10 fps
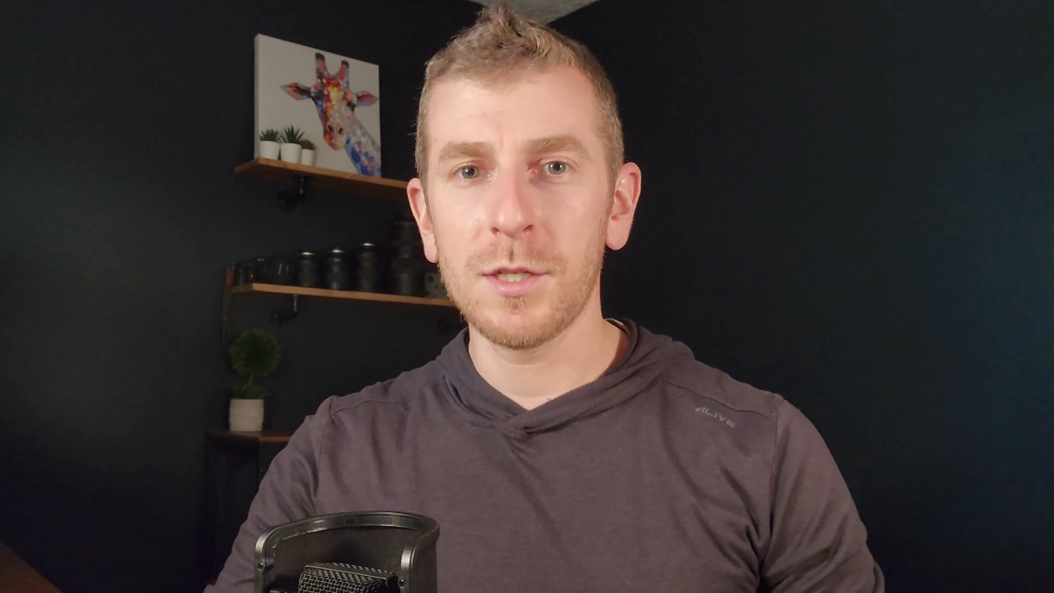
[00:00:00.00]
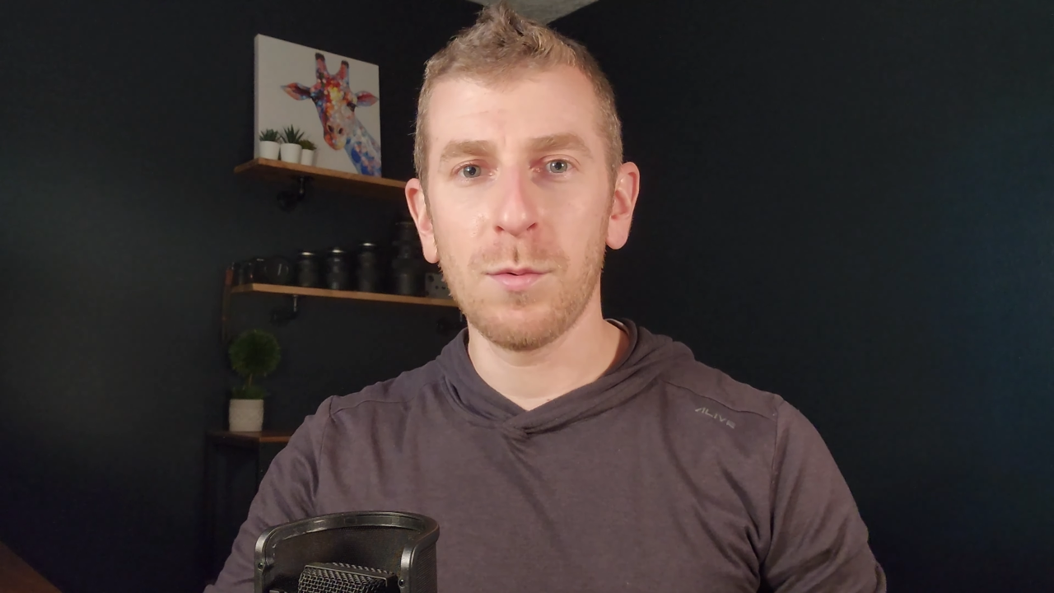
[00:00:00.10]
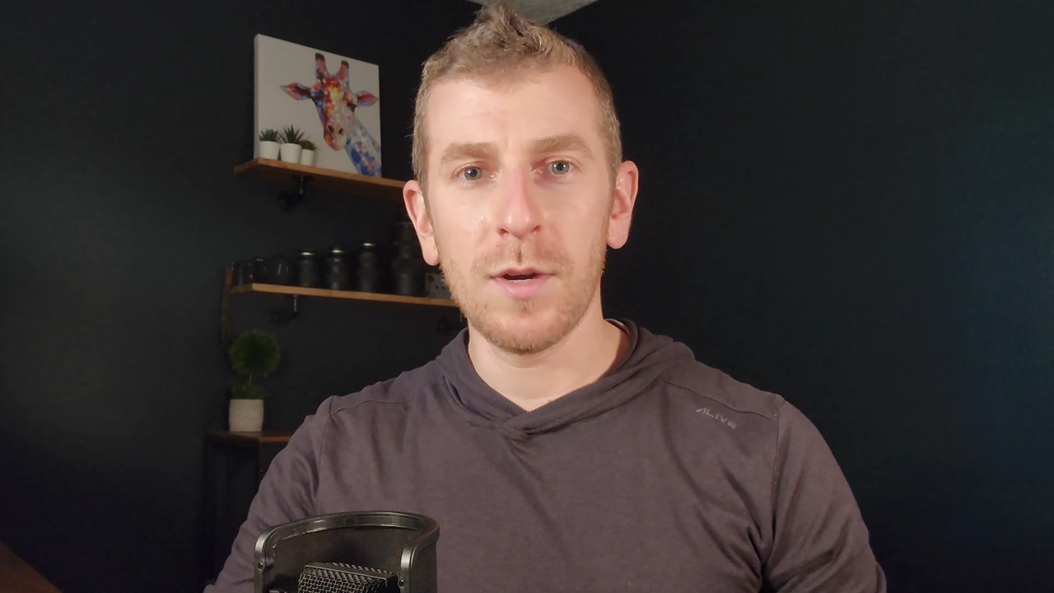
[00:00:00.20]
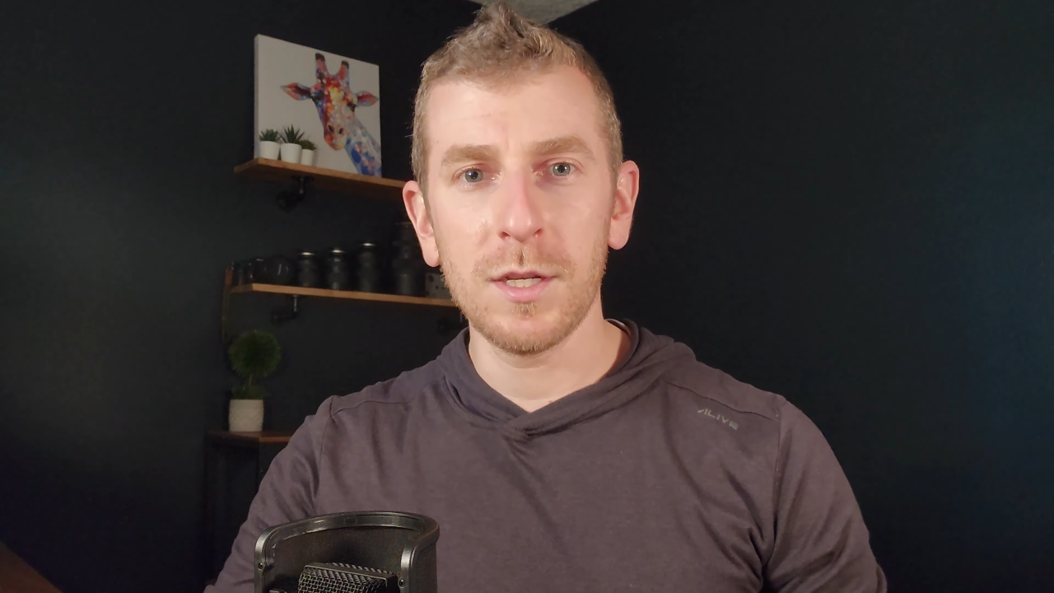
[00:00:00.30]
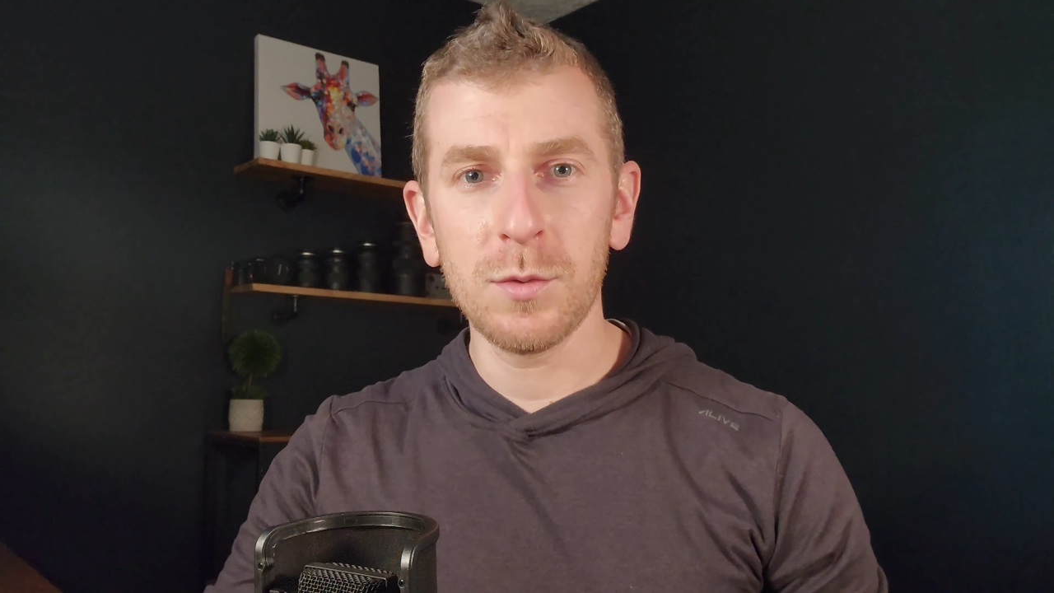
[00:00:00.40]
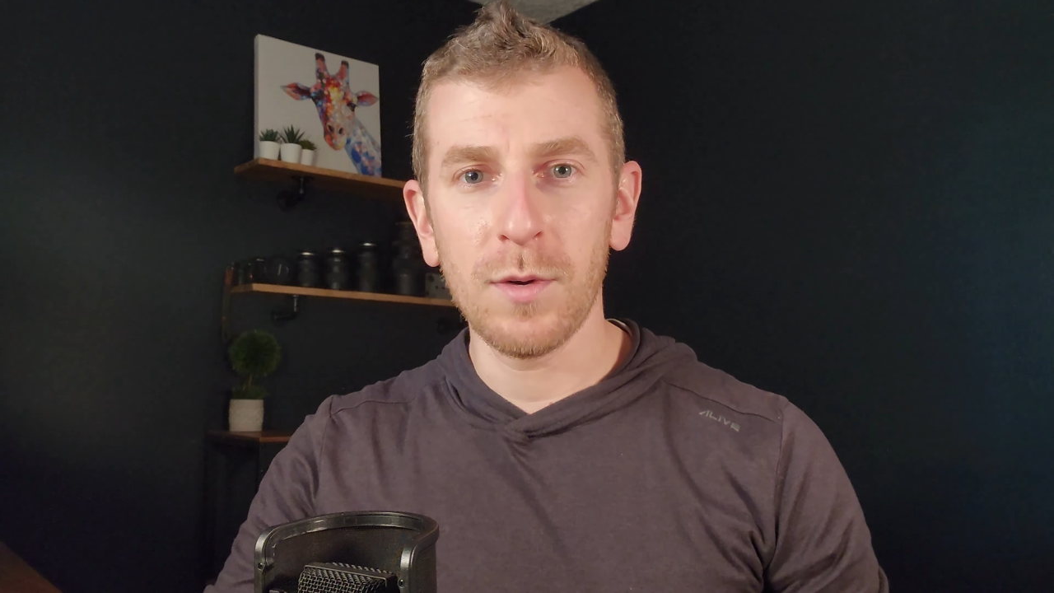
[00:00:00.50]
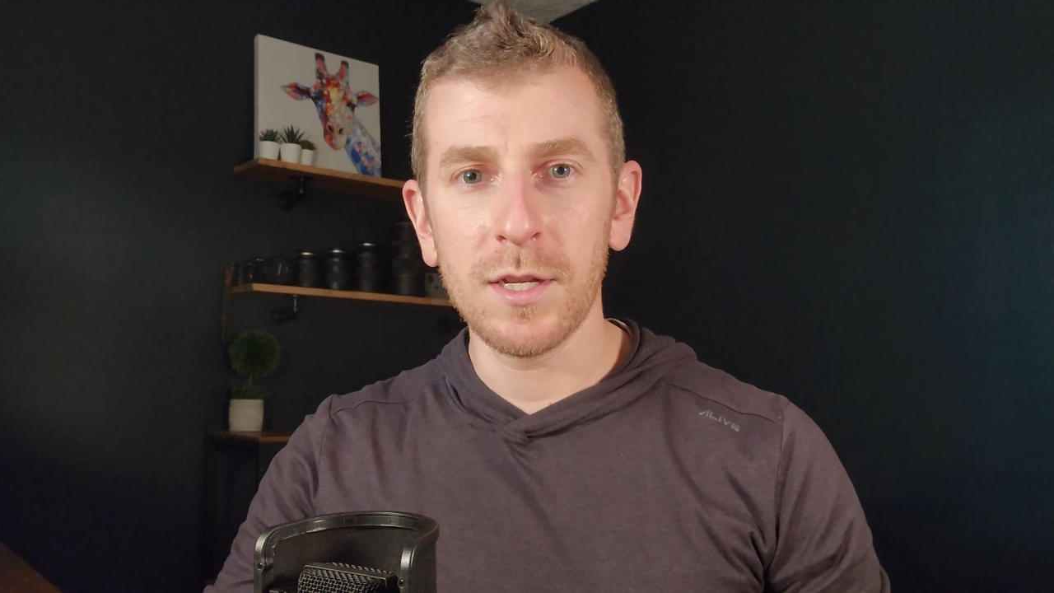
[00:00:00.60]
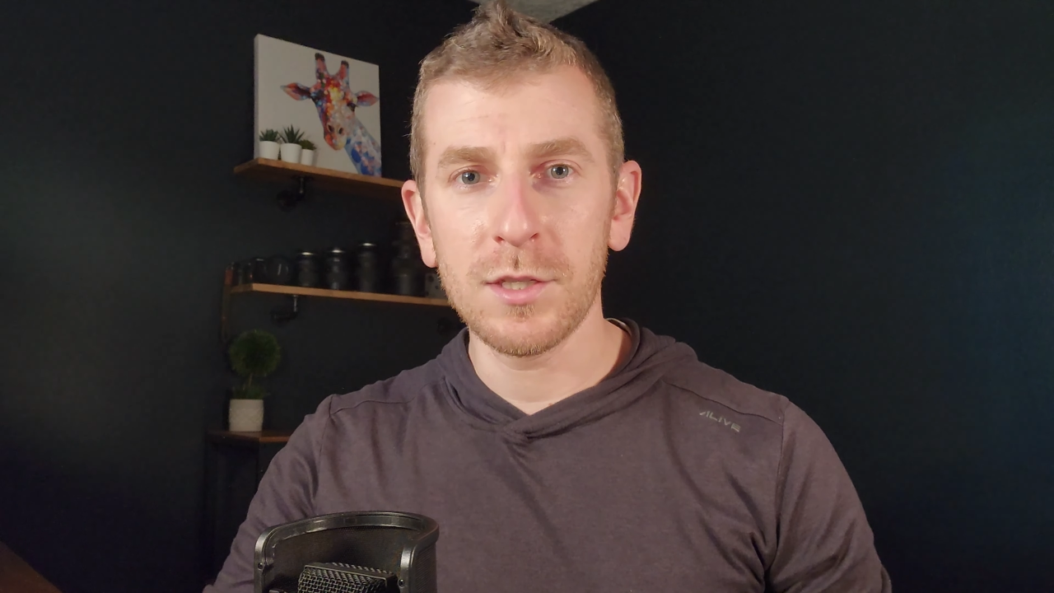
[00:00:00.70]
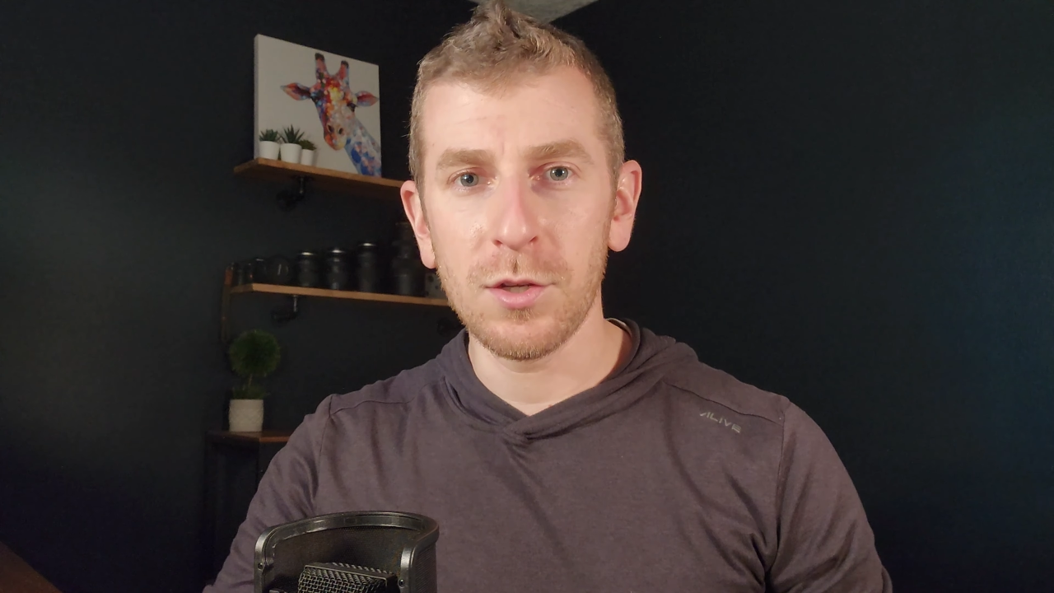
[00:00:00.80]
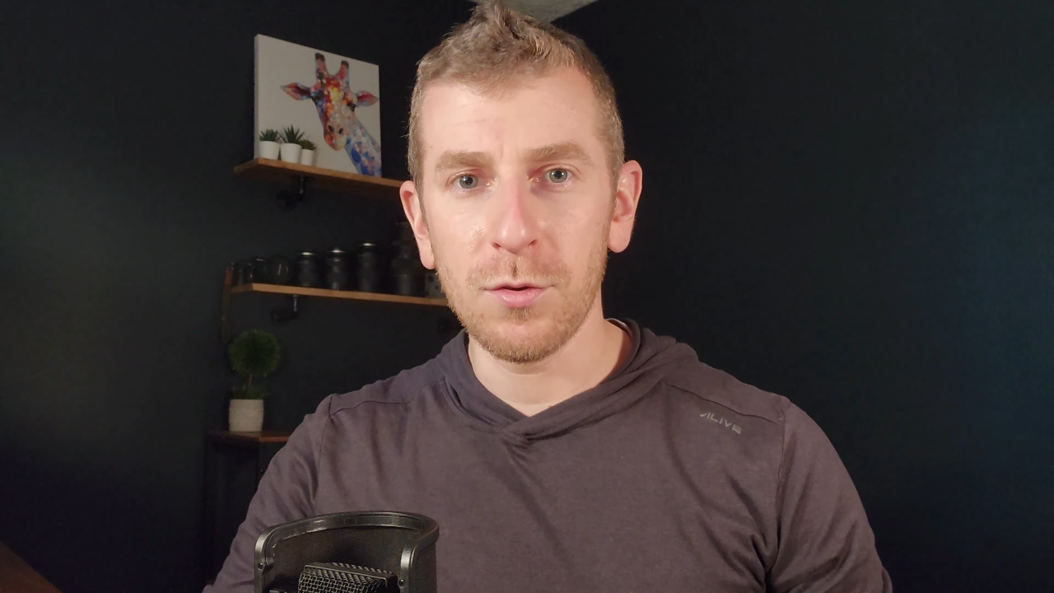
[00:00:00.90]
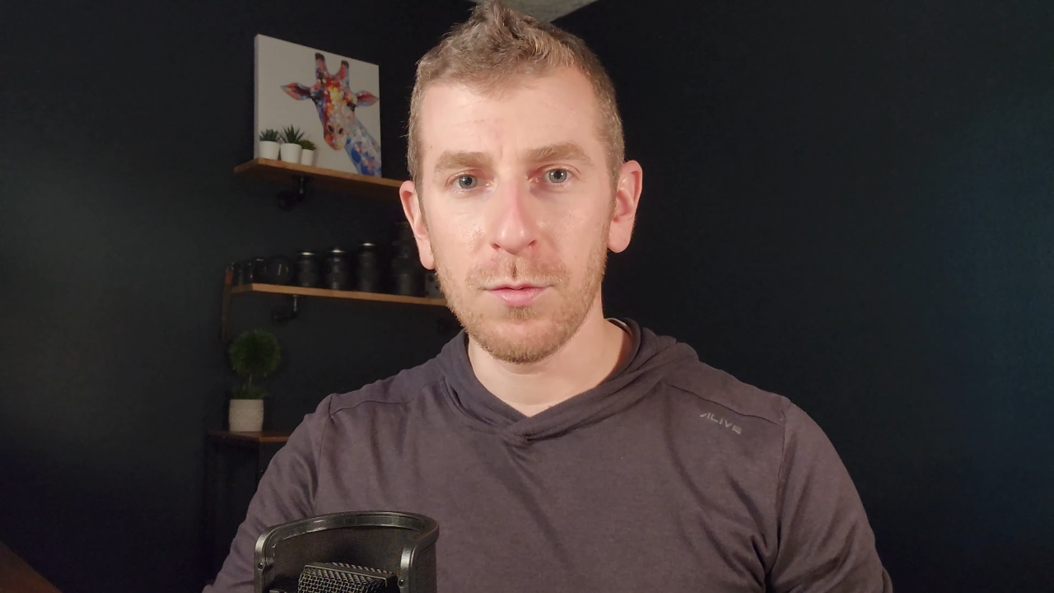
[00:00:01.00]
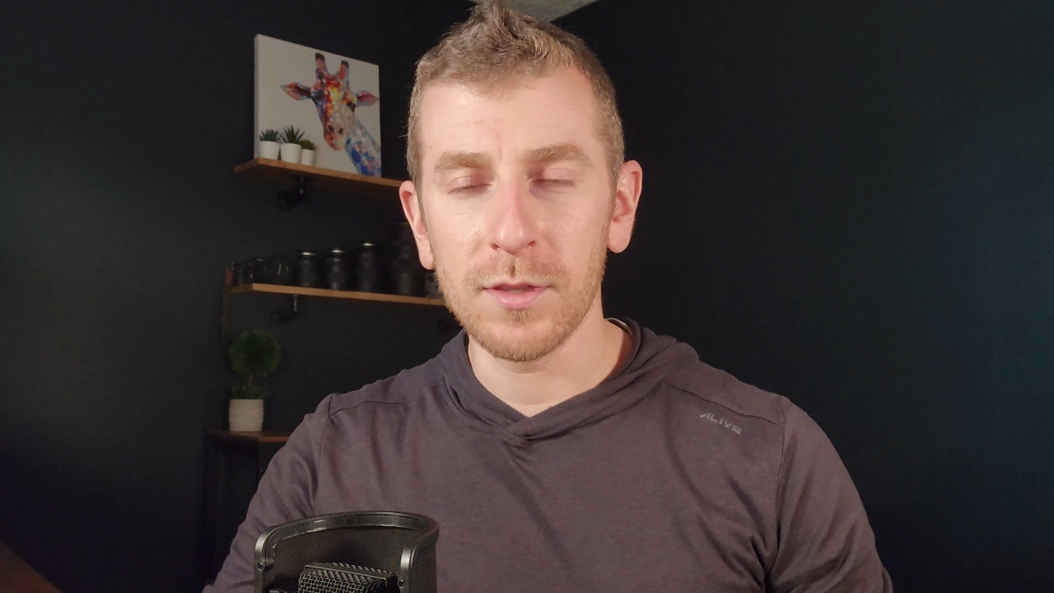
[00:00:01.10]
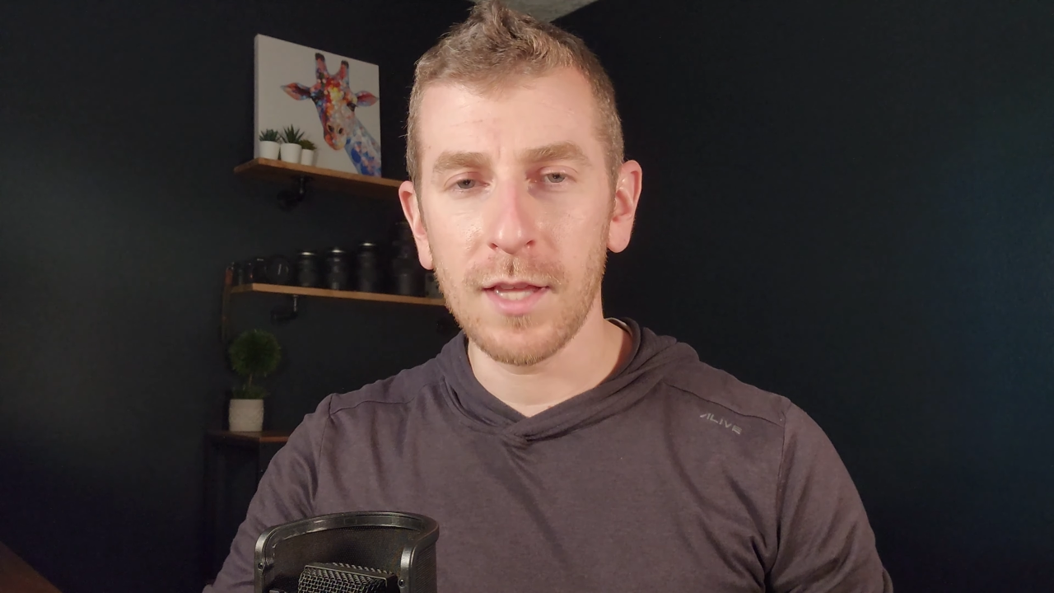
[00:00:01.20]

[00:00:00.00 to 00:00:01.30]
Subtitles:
2022,